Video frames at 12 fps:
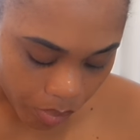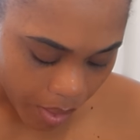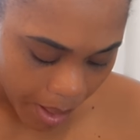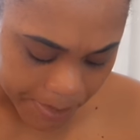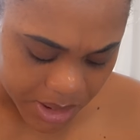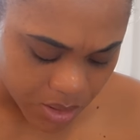
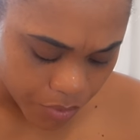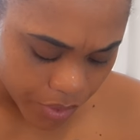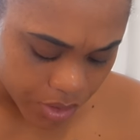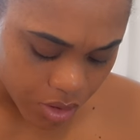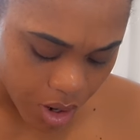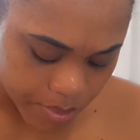I mean, if
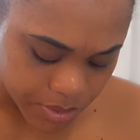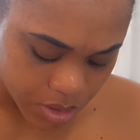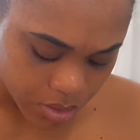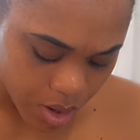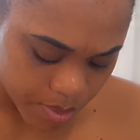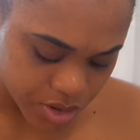it comes,
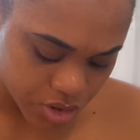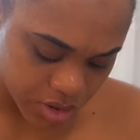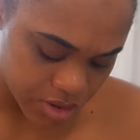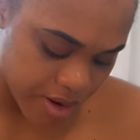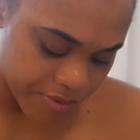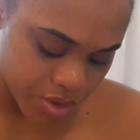it comes. You
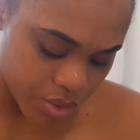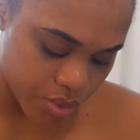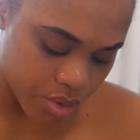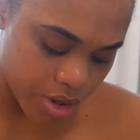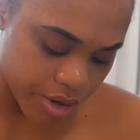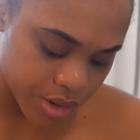just have to
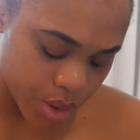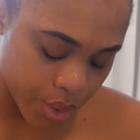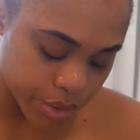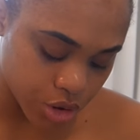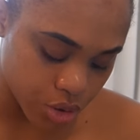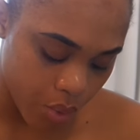learn
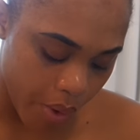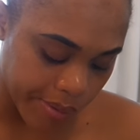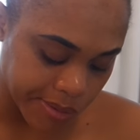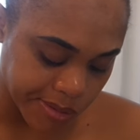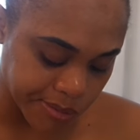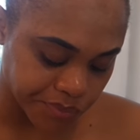how to
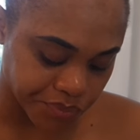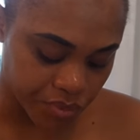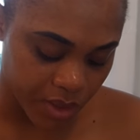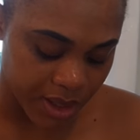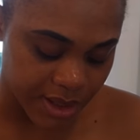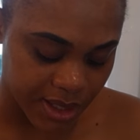
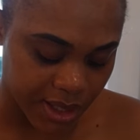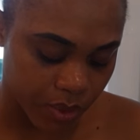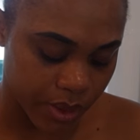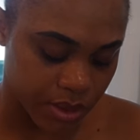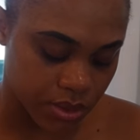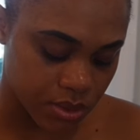deal
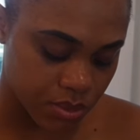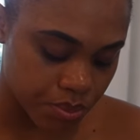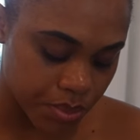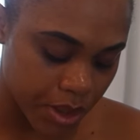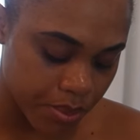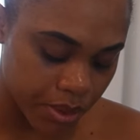with
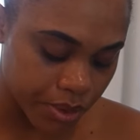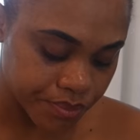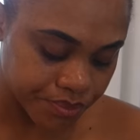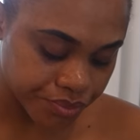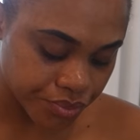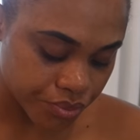people,
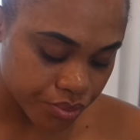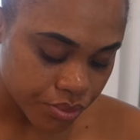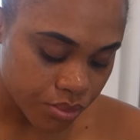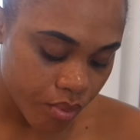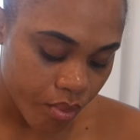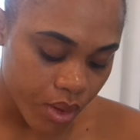
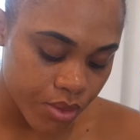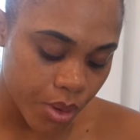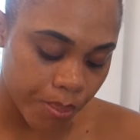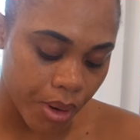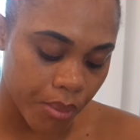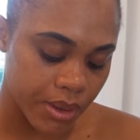
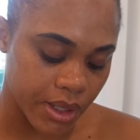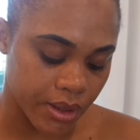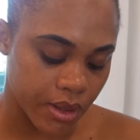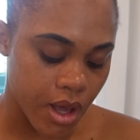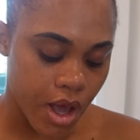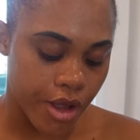the
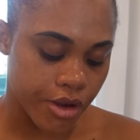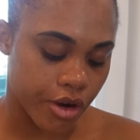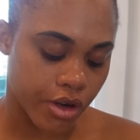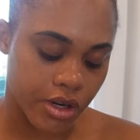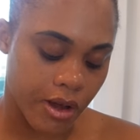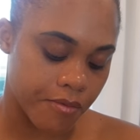public.
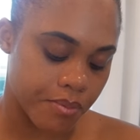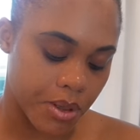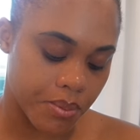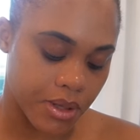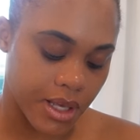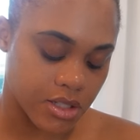You're gonna have
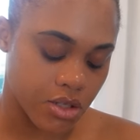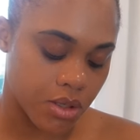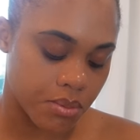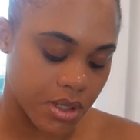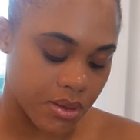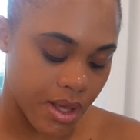people that's
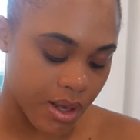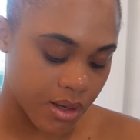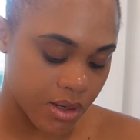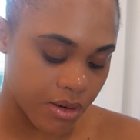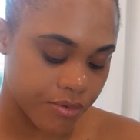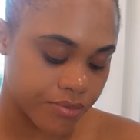gonna be
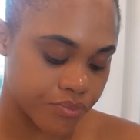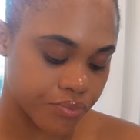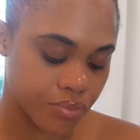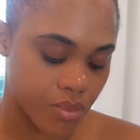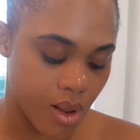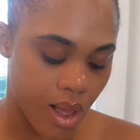negative
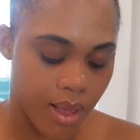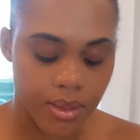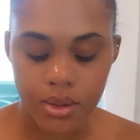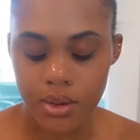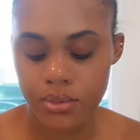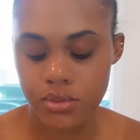
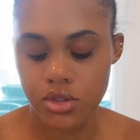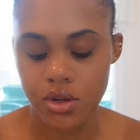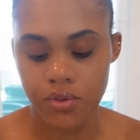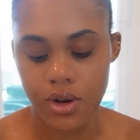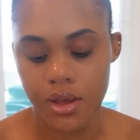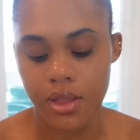and
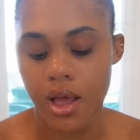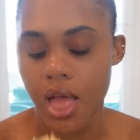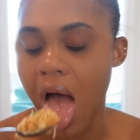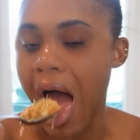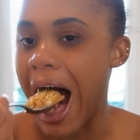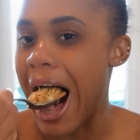stuff like that.